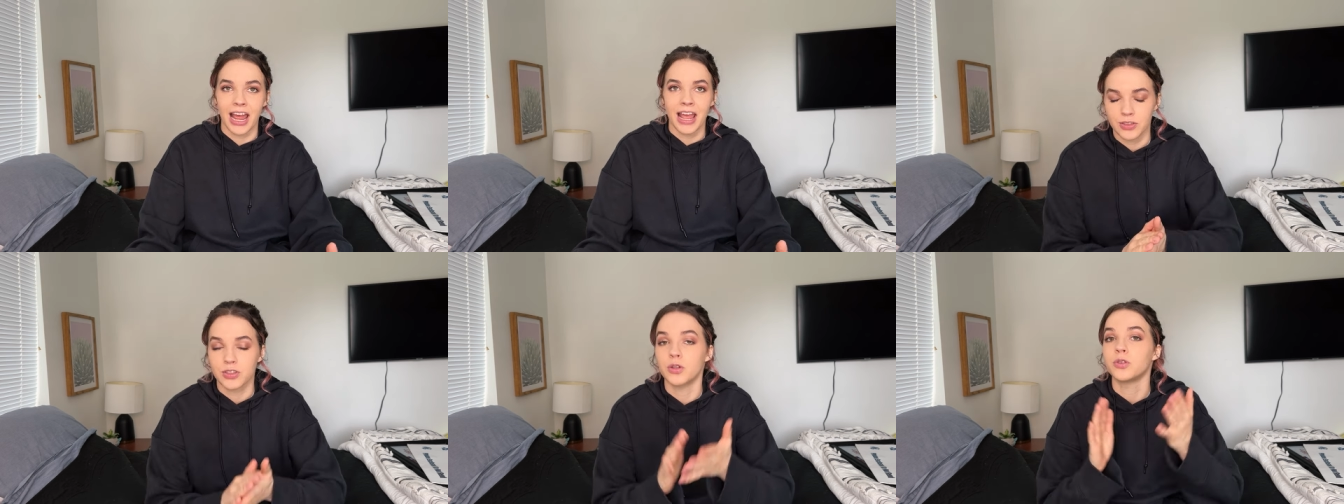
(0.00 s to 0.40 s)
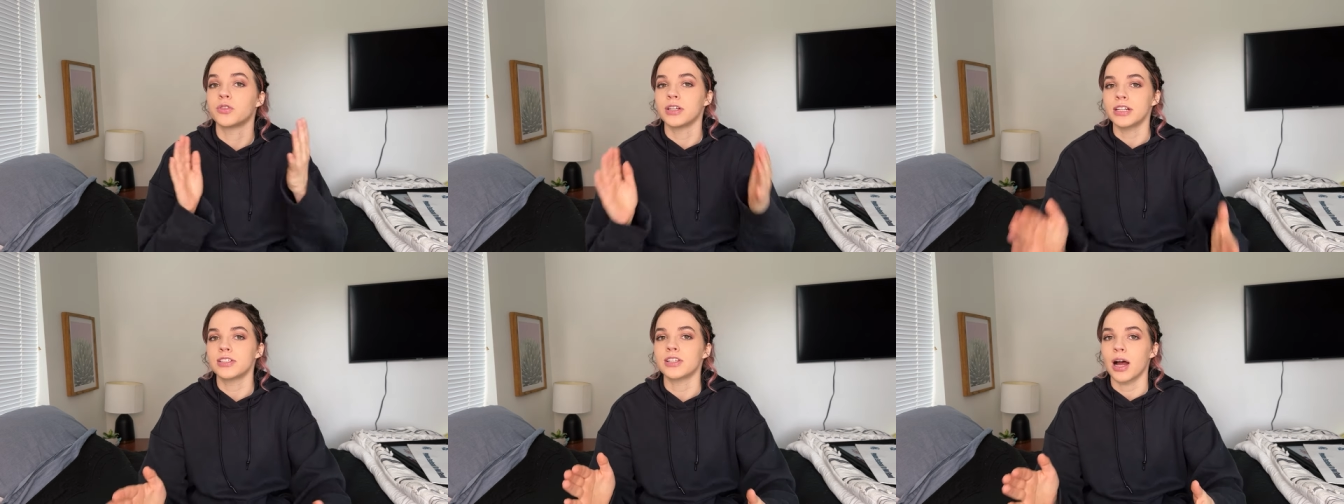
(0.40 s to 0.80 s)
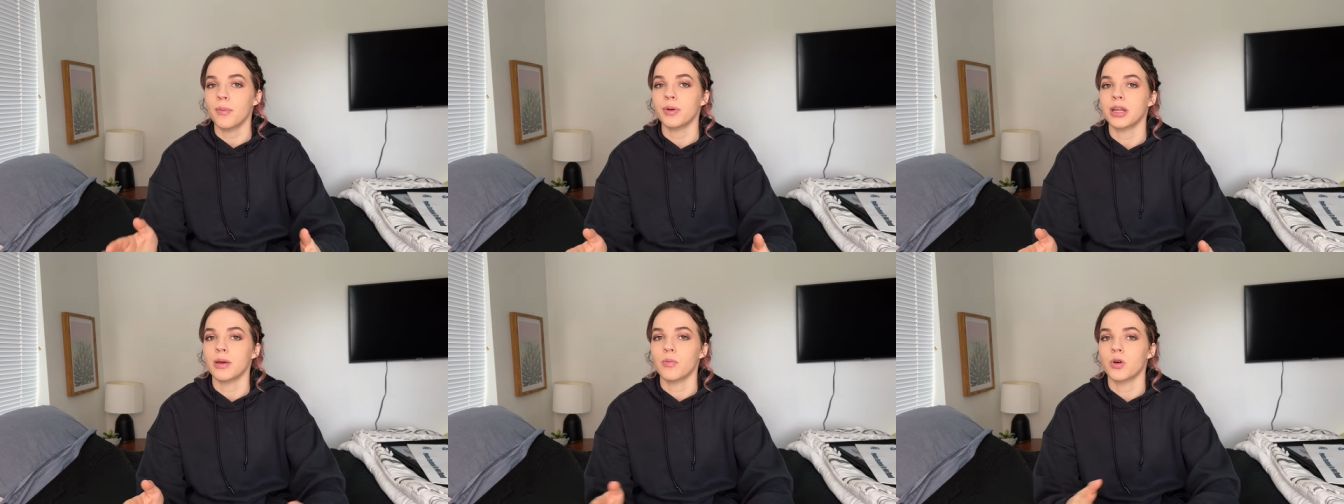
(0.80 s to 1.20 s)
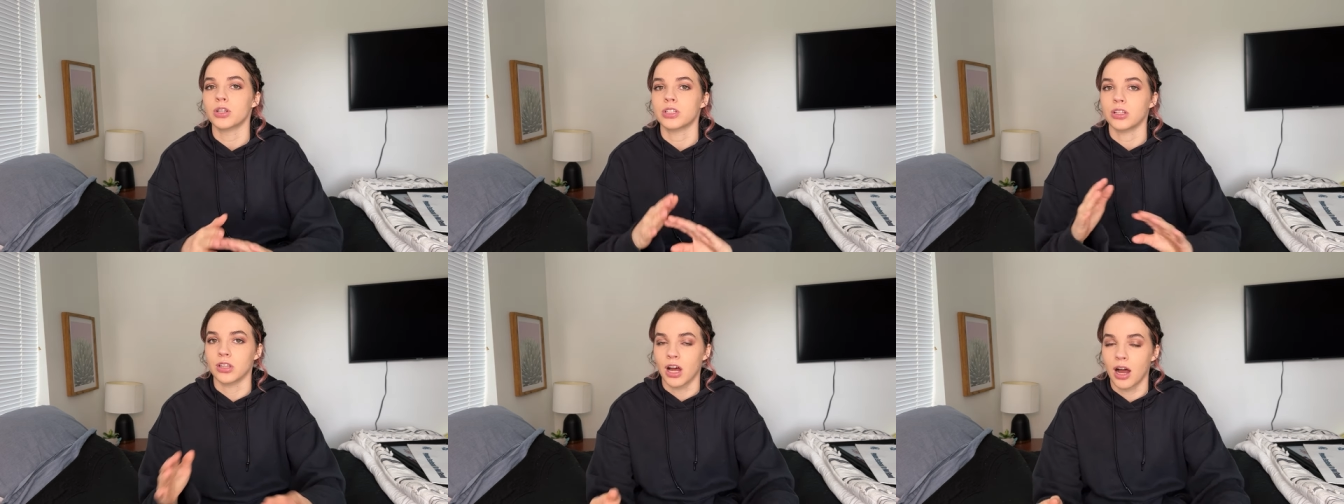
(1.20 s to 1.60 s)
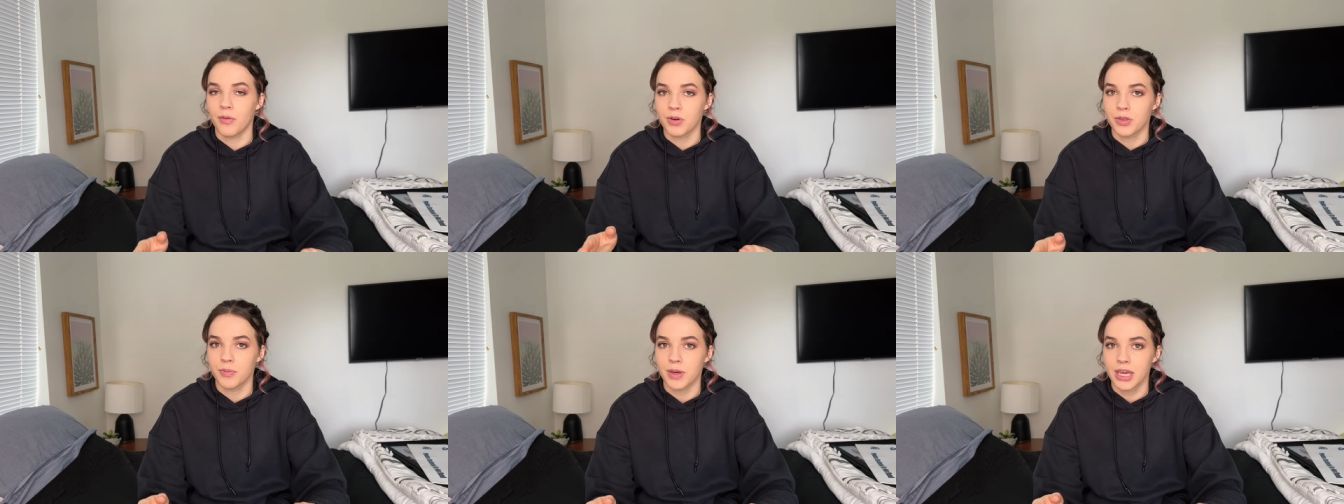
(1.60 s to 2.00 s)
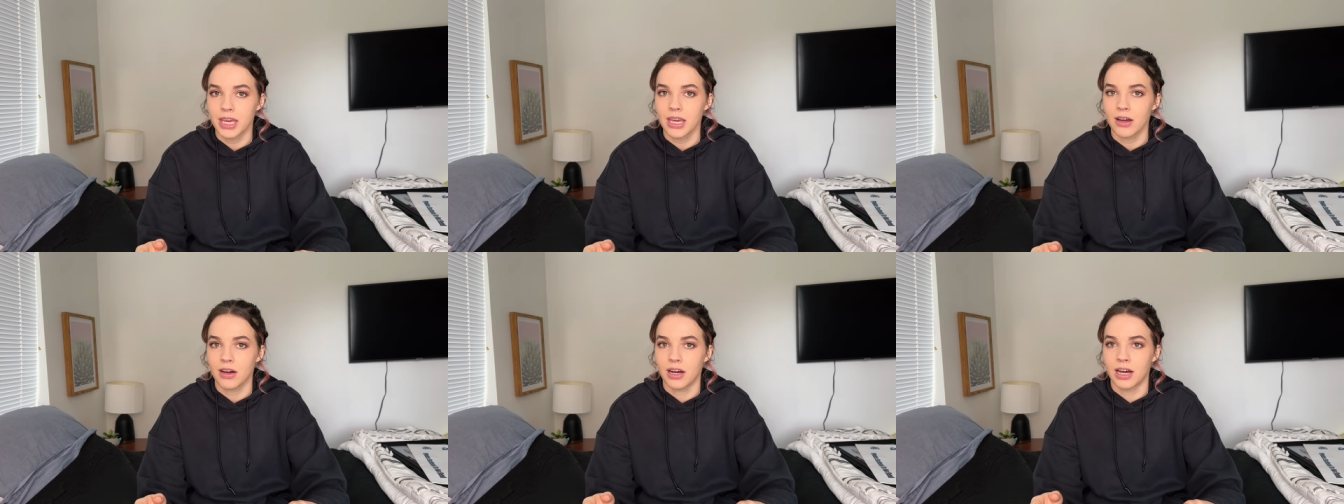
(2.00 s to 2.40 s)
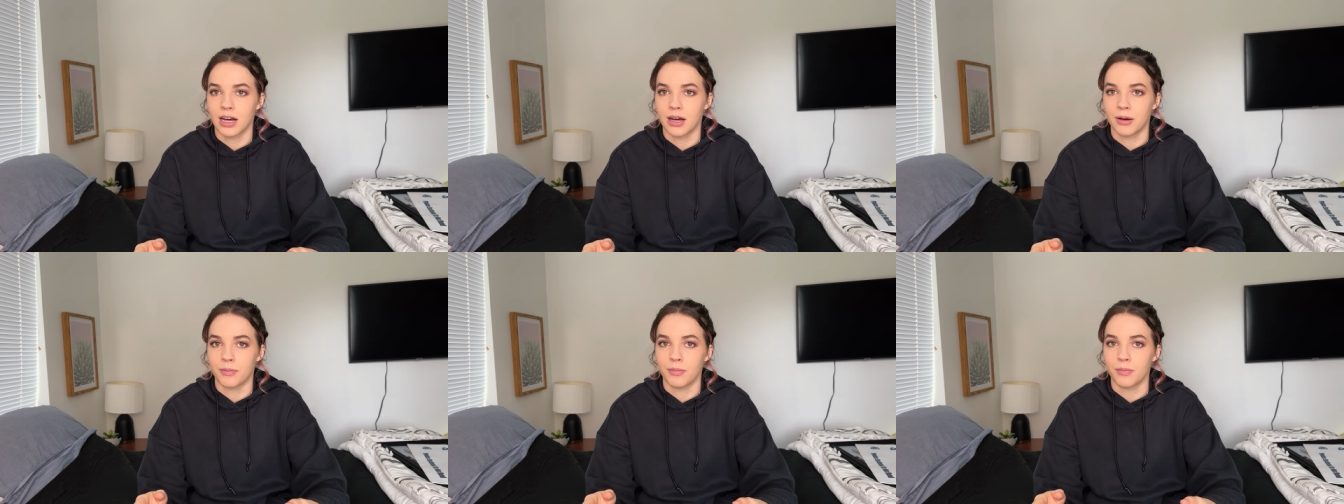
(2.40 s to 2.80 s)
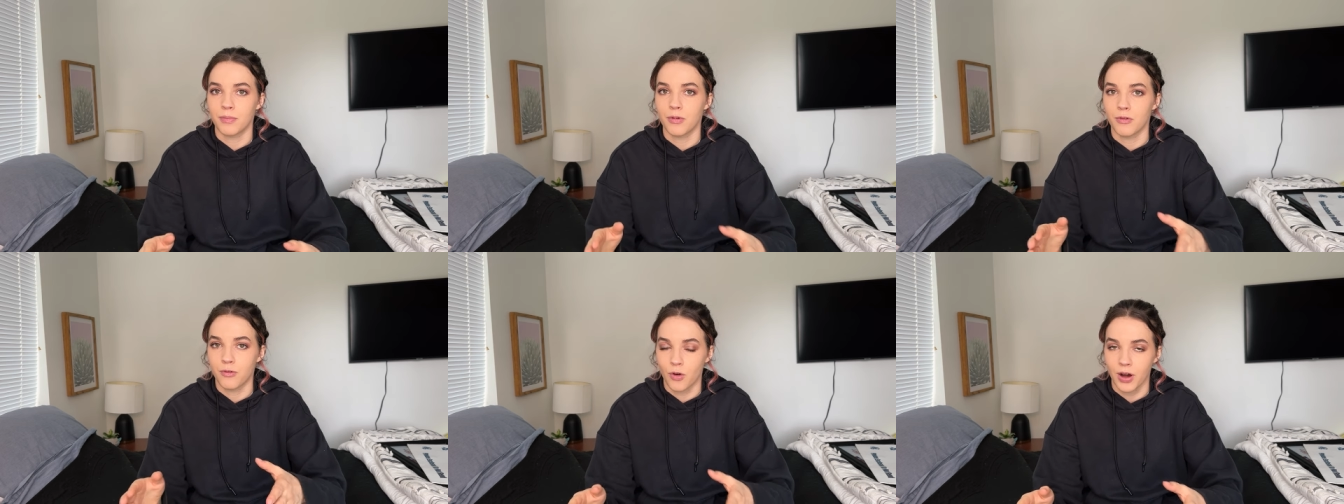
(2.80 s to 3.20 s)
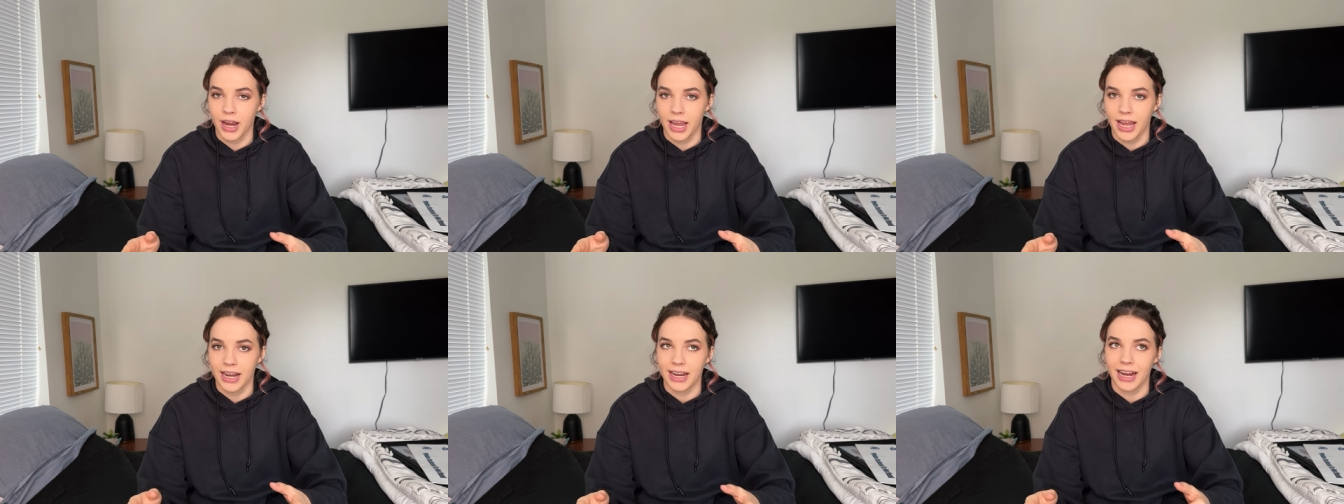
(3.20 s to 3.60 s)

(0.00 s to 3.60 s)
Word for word: So Griggs Sabumnim worked a lot with me um, beforehand.